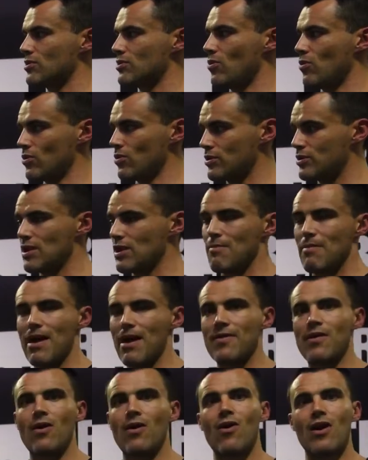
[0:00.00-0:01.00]
or some
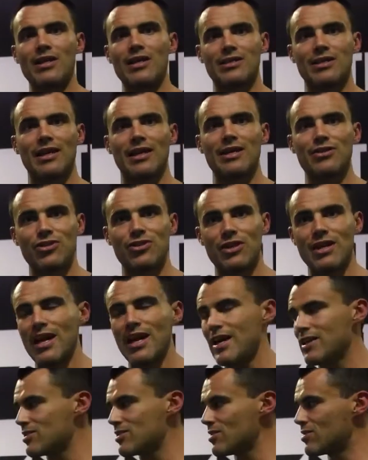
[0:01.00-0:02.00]
other isolation
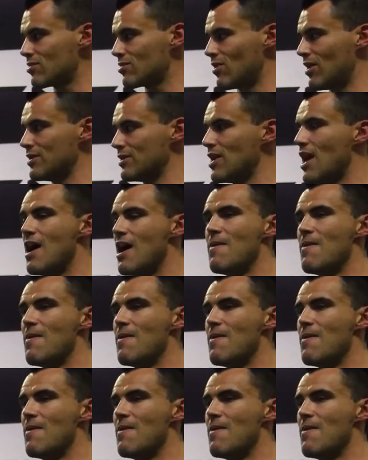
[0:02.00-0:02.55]
exercise,